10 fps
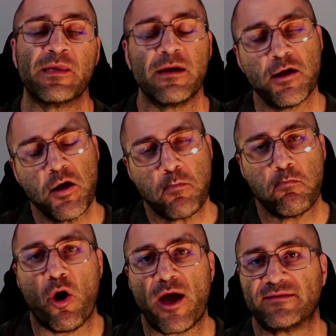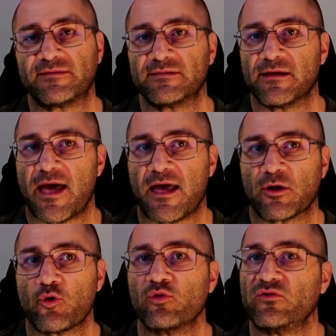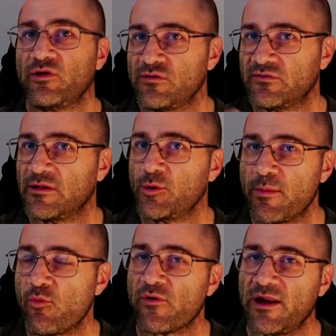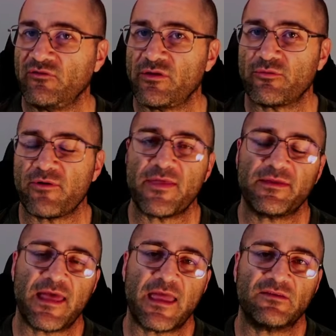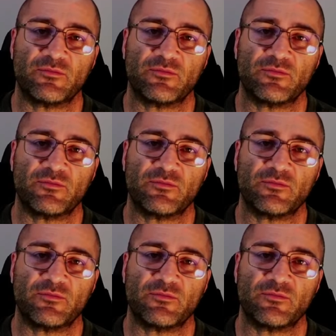might cause you to use a little bit more energy throughout the day as well.